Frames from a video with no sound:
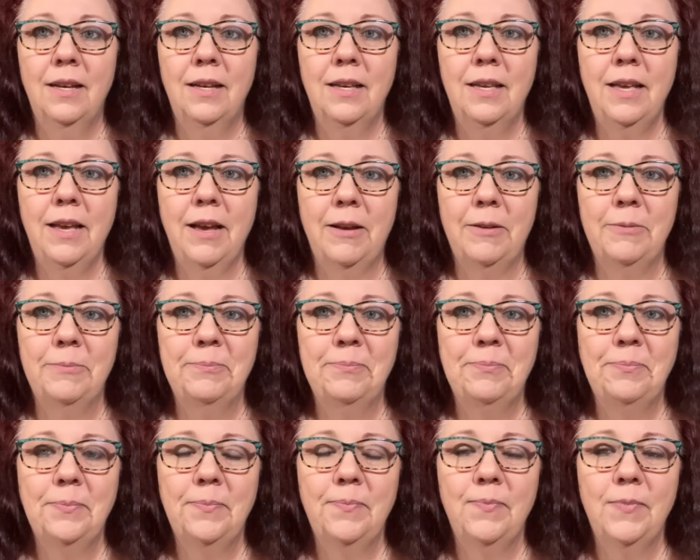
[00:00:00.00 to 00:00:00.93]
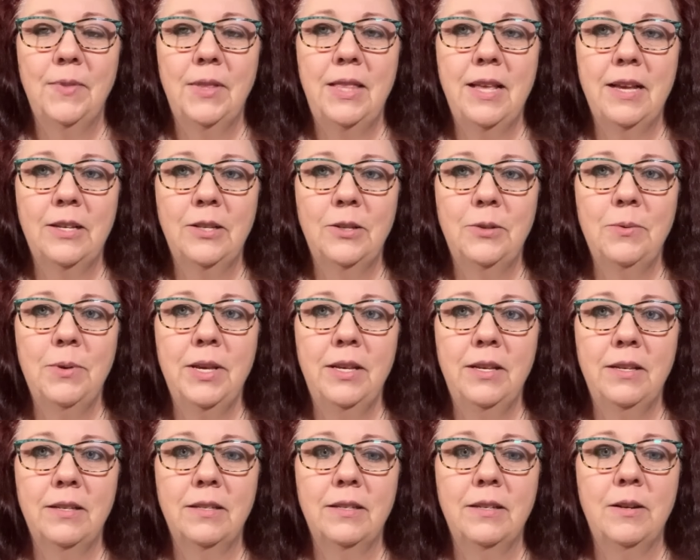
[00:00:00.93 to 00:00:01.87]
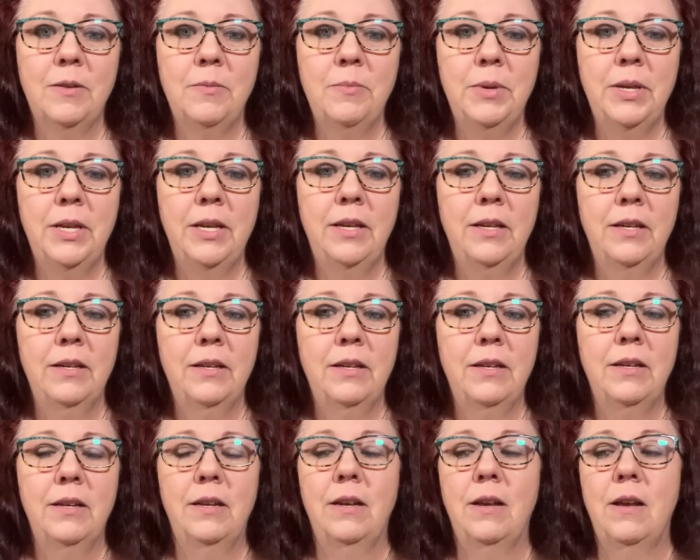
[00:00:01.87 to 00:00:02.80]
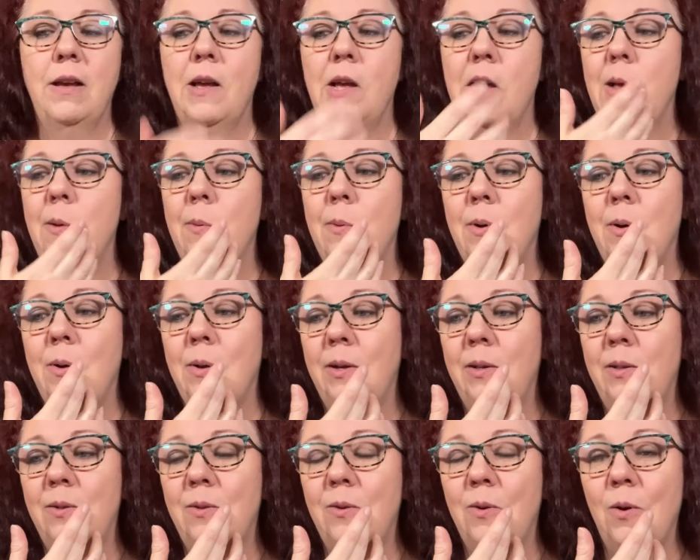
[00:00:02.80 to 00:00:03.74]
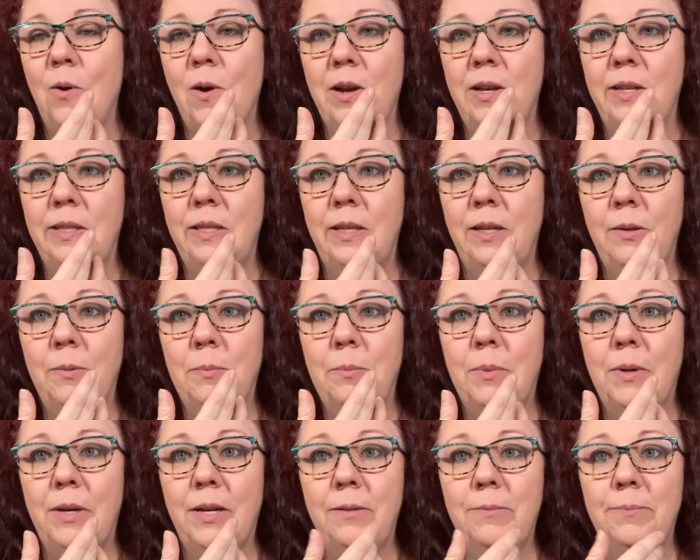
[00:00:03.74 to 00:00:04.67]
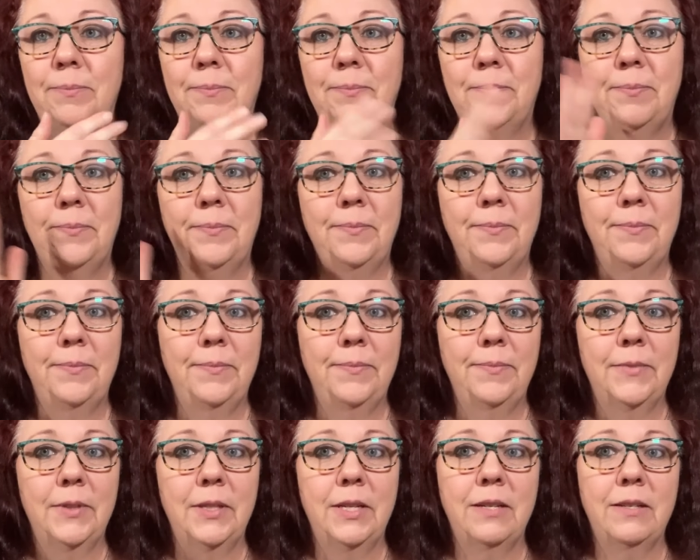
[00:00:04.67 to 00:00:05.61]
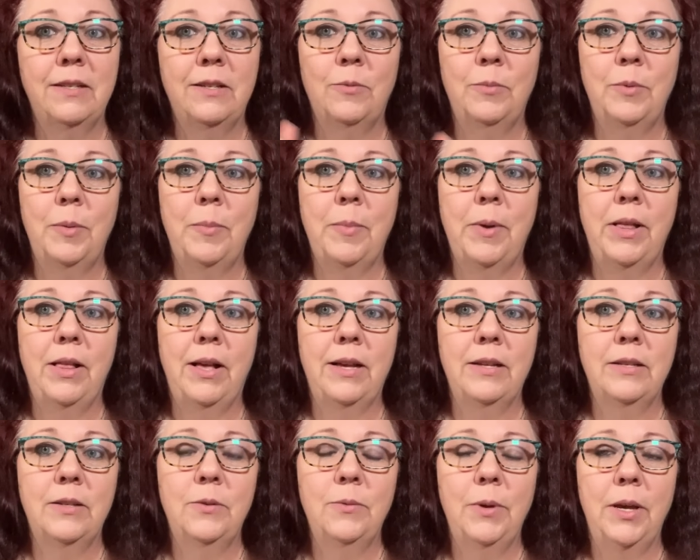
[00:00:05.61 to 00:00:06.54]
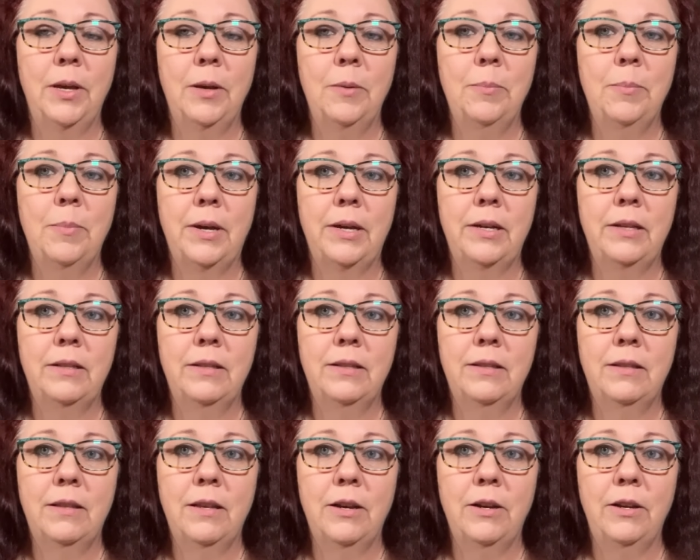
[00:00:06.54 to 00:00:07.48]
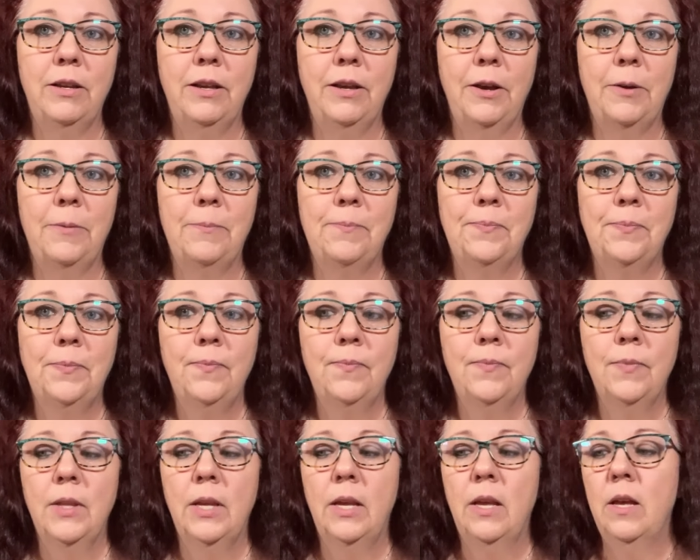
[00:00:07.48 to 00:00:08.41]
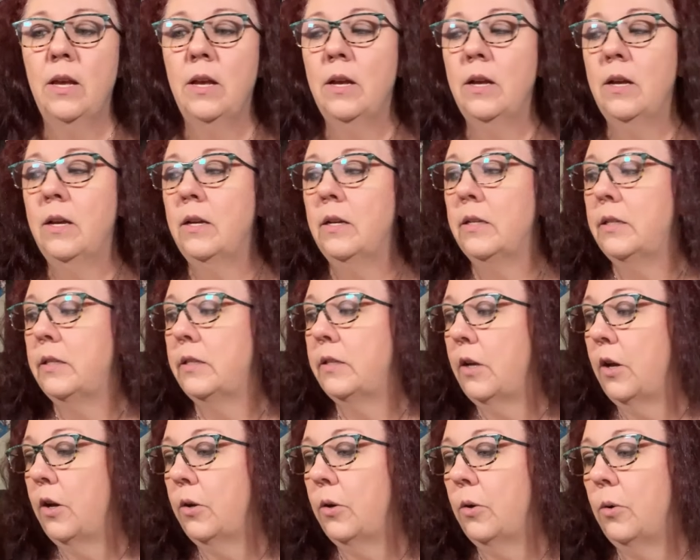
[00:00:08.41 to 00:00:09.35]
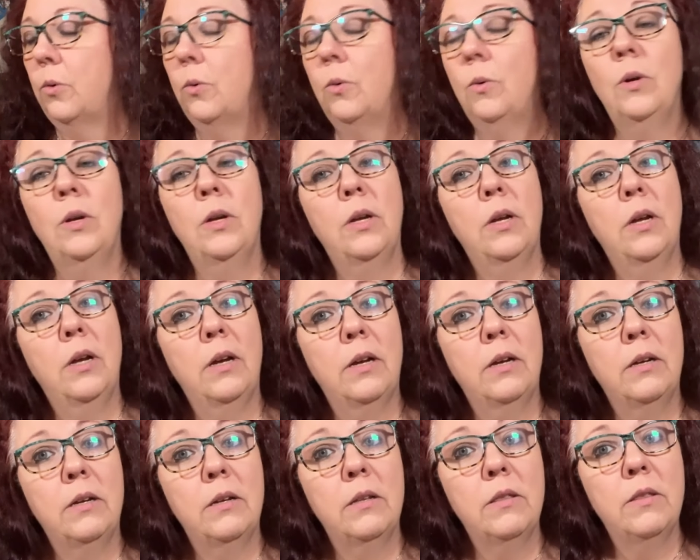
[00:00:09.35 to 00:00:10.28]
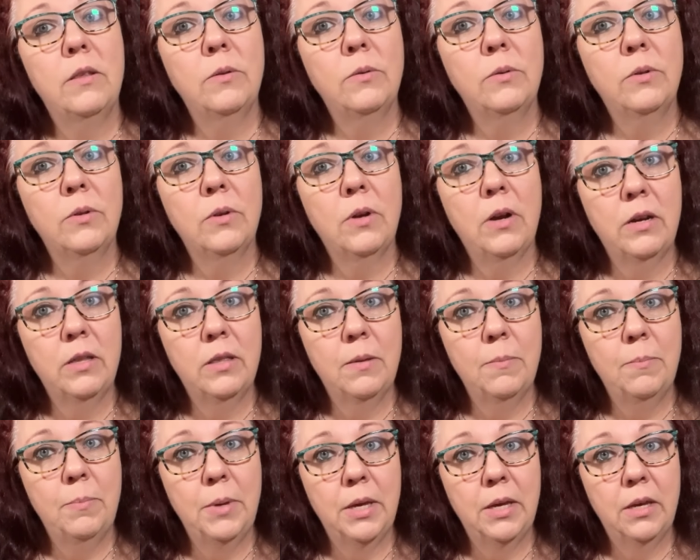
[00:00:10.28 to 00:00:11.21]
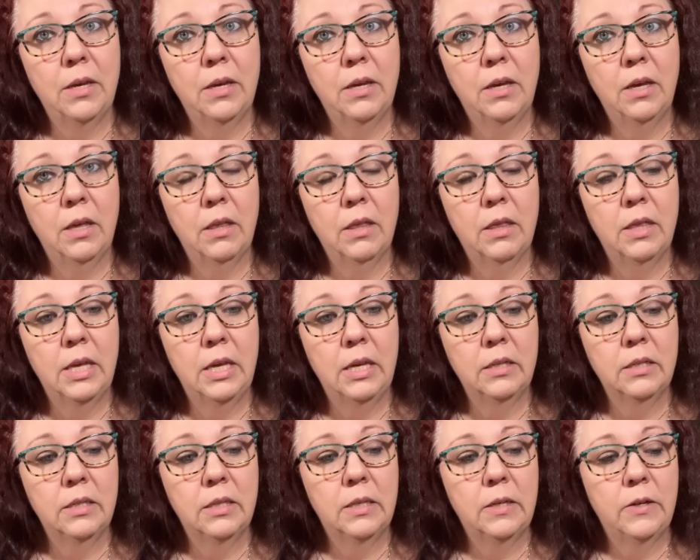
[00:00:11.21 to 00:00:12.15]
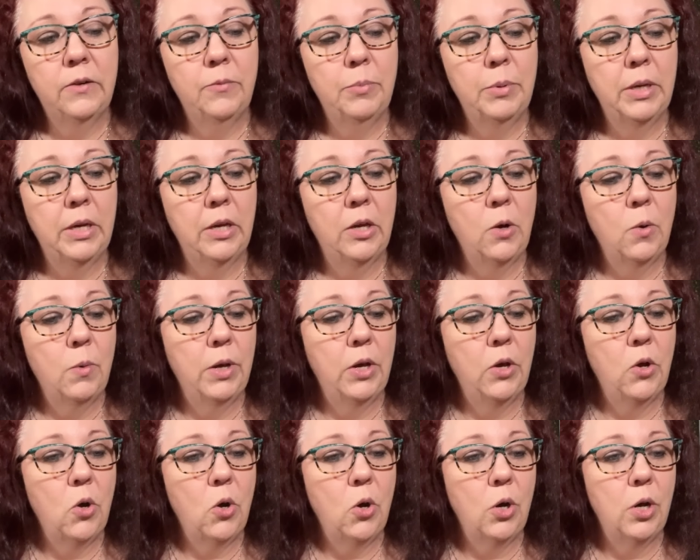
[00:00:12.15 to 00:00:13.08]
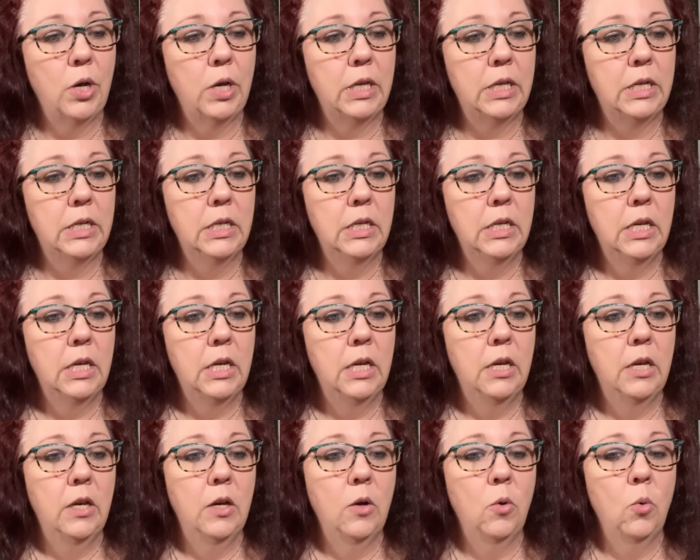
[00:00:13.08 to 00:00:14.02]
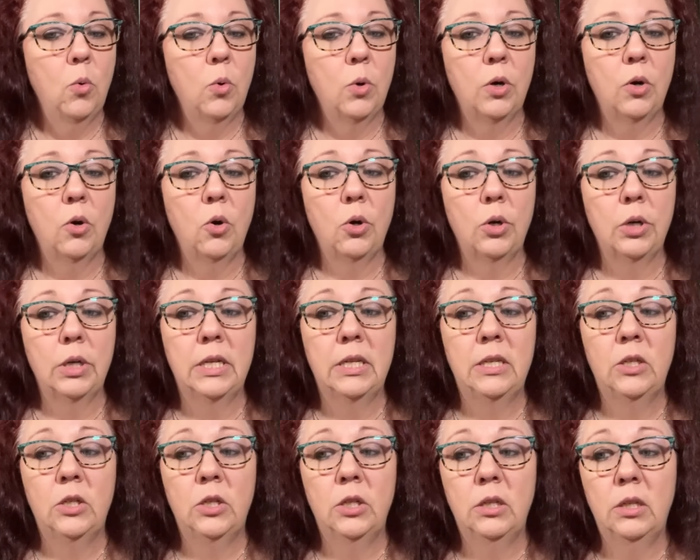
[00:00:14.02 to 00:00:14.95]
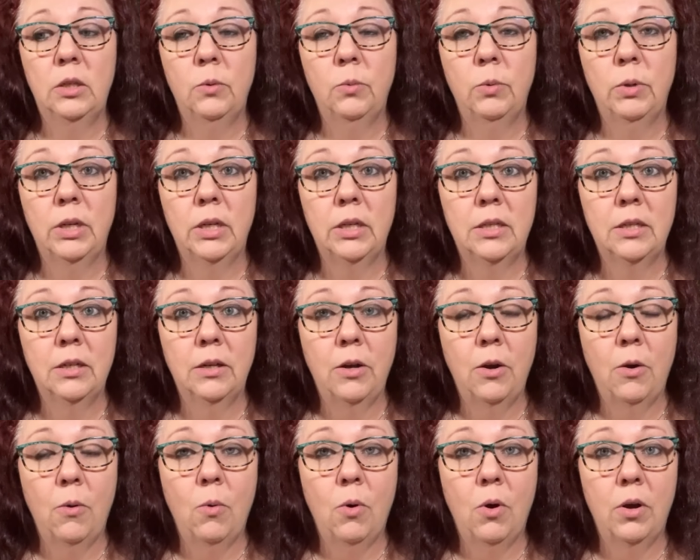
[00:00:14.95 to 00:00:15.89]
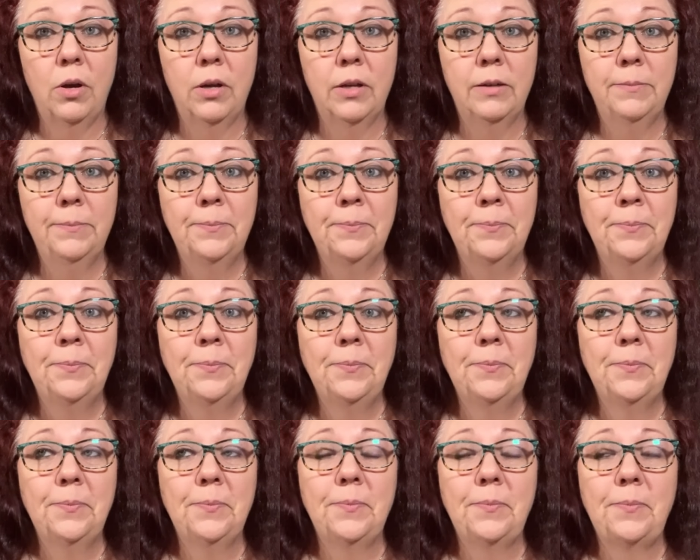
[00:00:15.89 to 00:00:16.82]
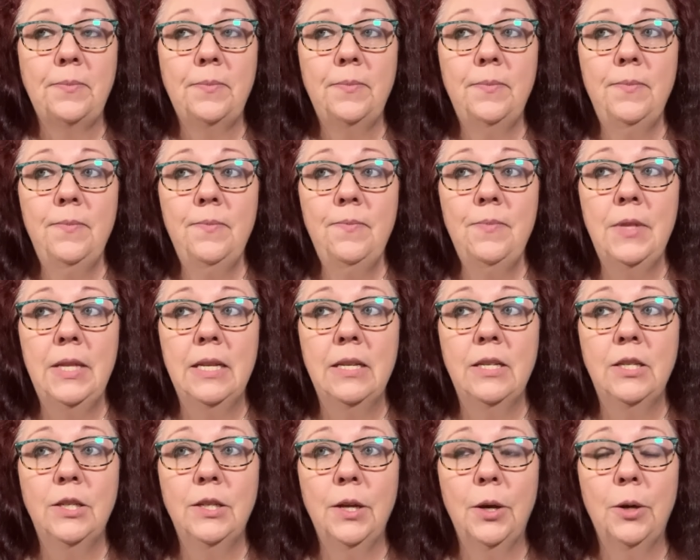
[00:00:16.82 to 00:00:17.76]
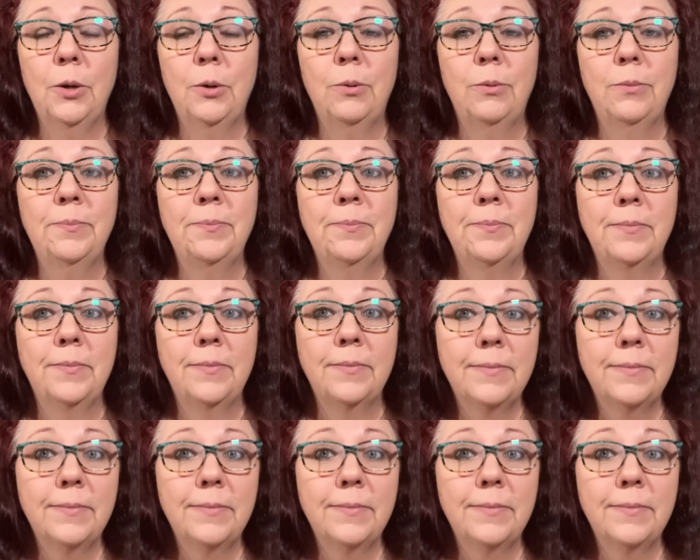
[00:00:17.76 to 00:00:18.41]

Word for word: yeah, next week is going to be probably a little crazy, but because it'll be my last week, but there you go. So uh, those are kind of the big things that have been going on or are continuing to go on. So